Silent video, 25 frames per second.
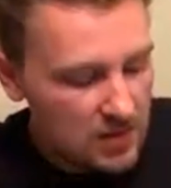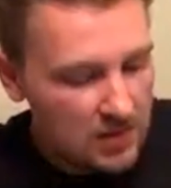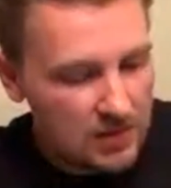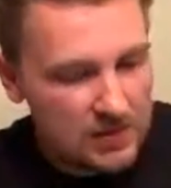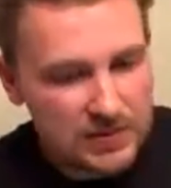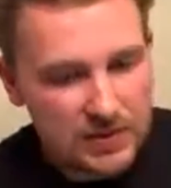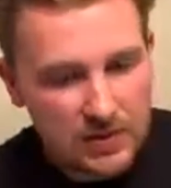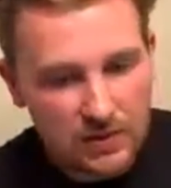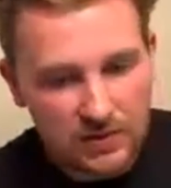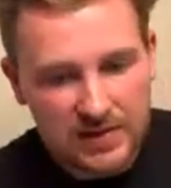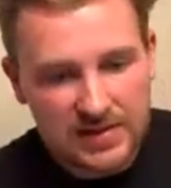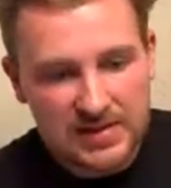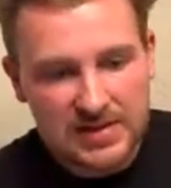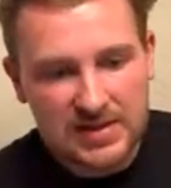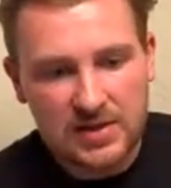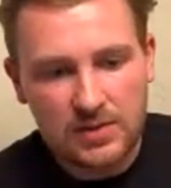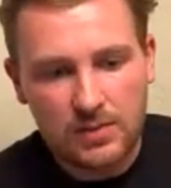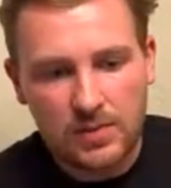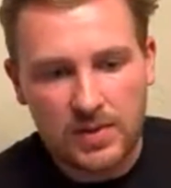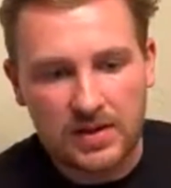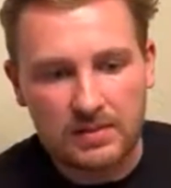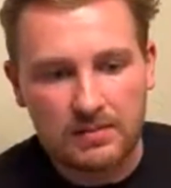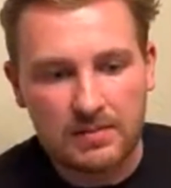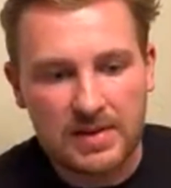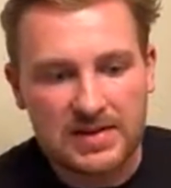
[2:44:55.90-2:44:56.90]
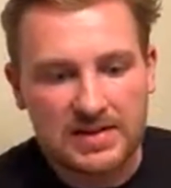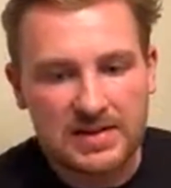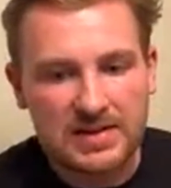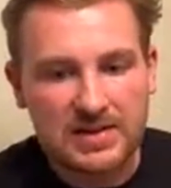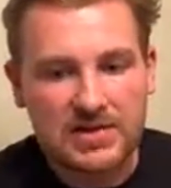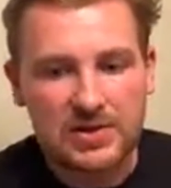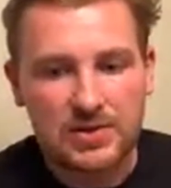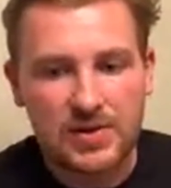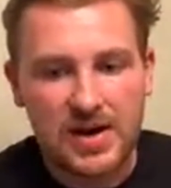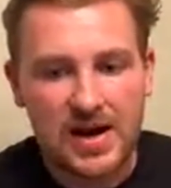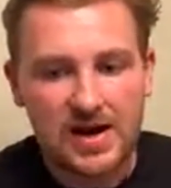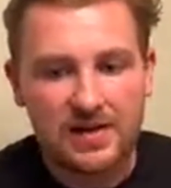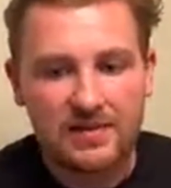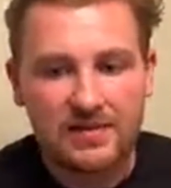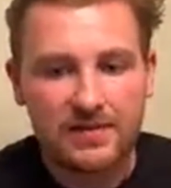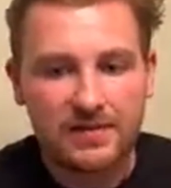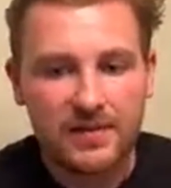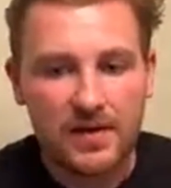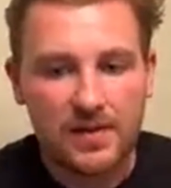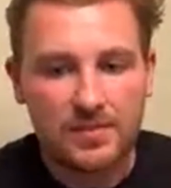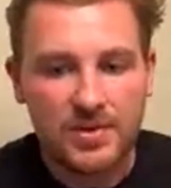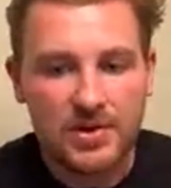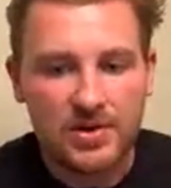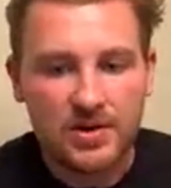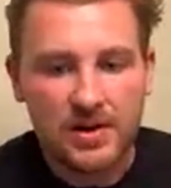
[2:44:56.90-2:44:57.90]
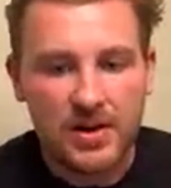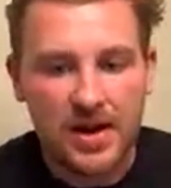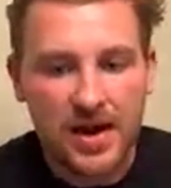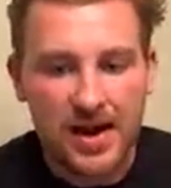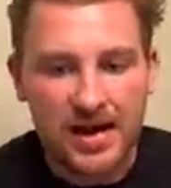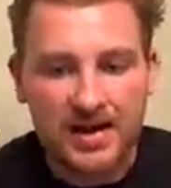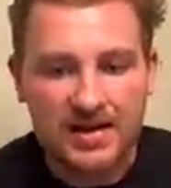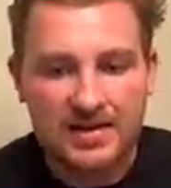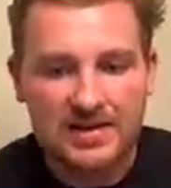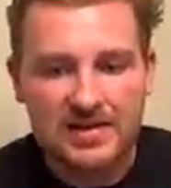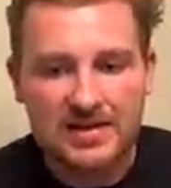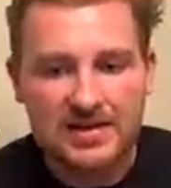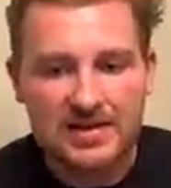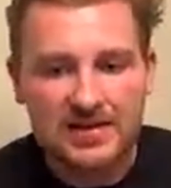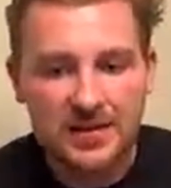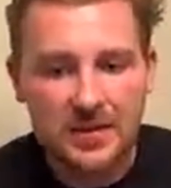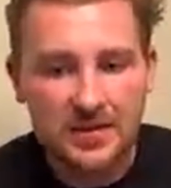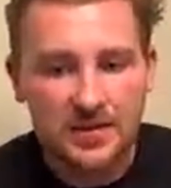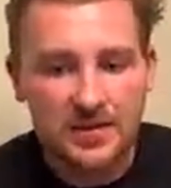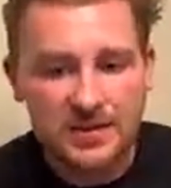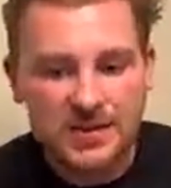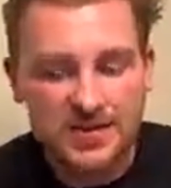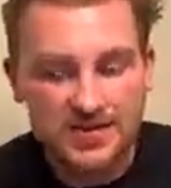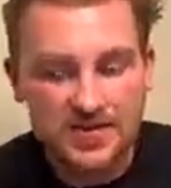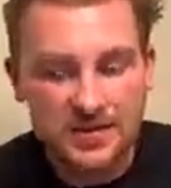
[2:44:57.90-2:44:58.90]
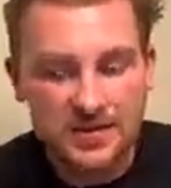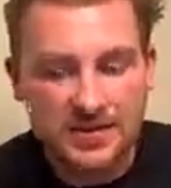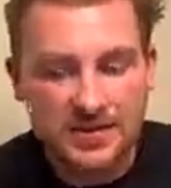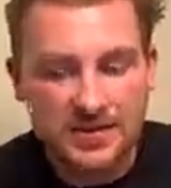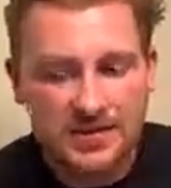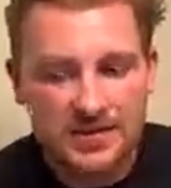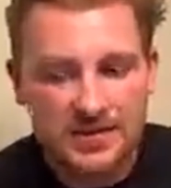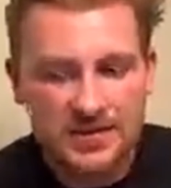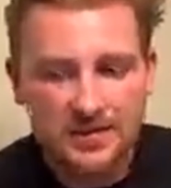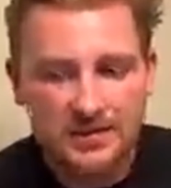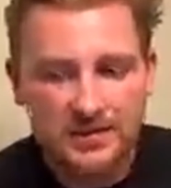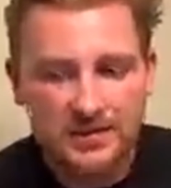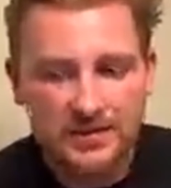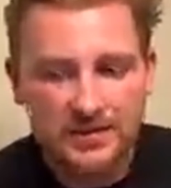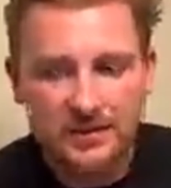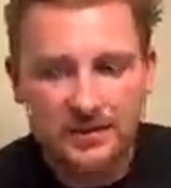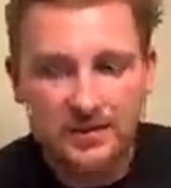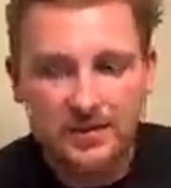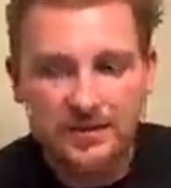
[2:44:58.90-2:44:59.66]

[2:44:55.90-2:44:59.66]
So let's see what message you have from your guides, from your spirit team.